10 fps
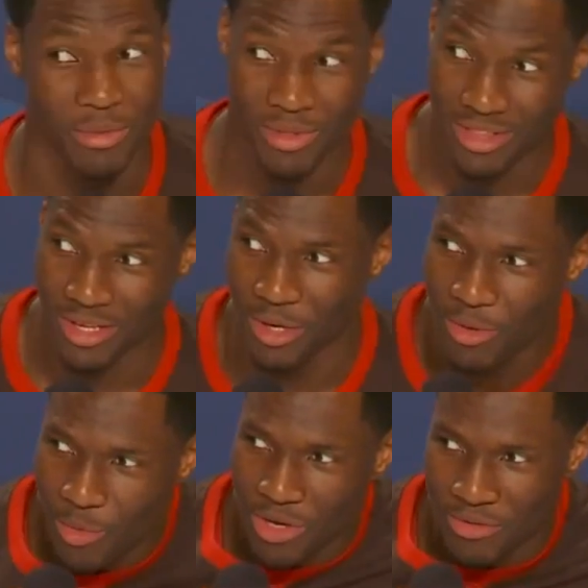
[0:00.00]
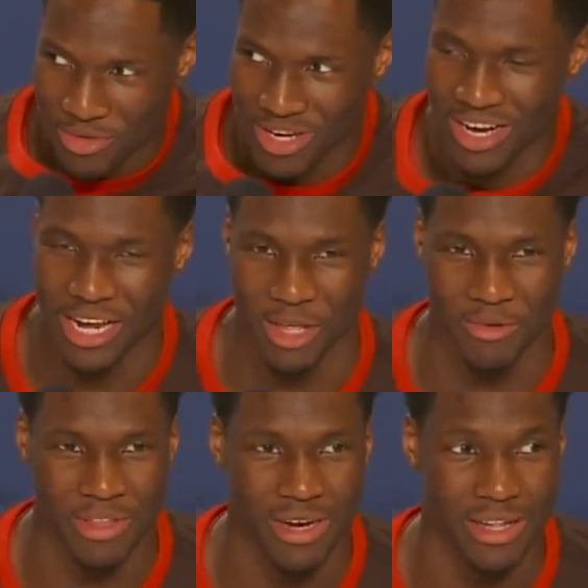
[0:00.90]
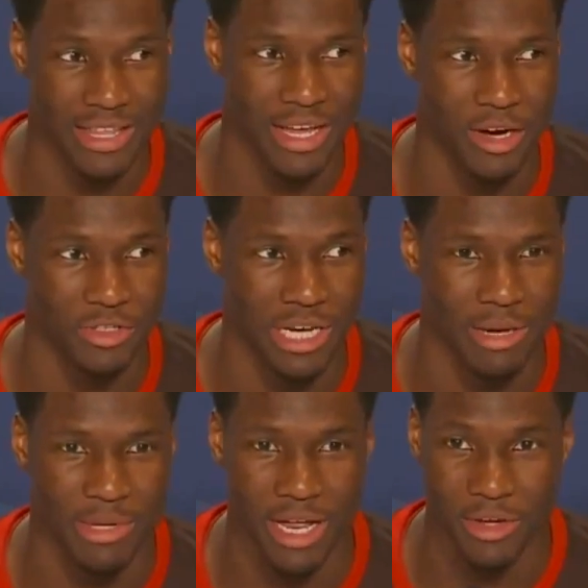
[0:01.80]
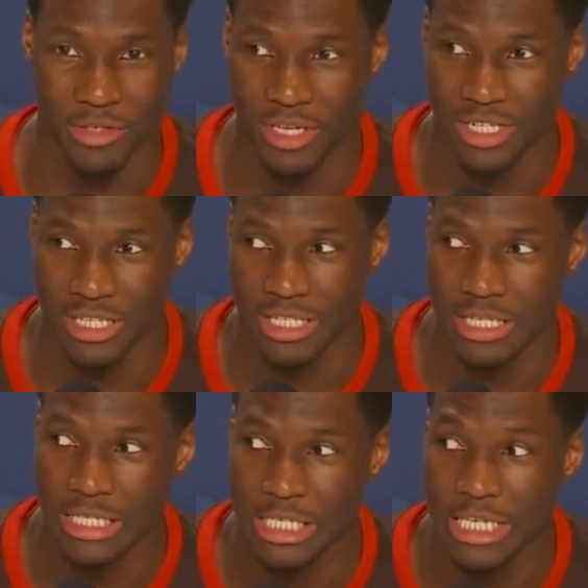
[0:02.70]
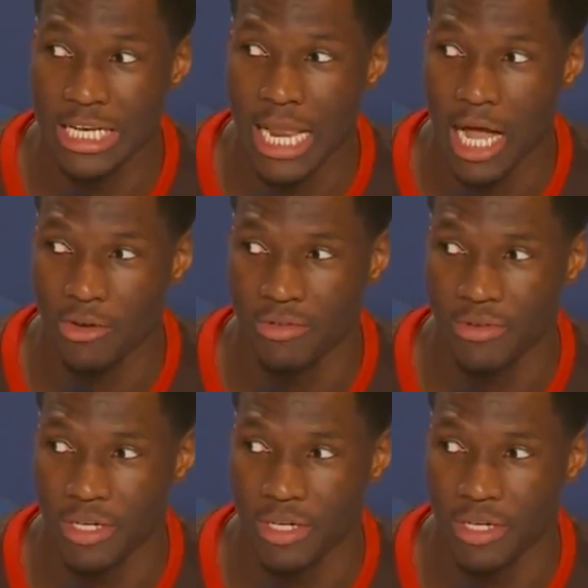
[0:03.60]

The wonderful young lady over there, I think her job title is a stenographer.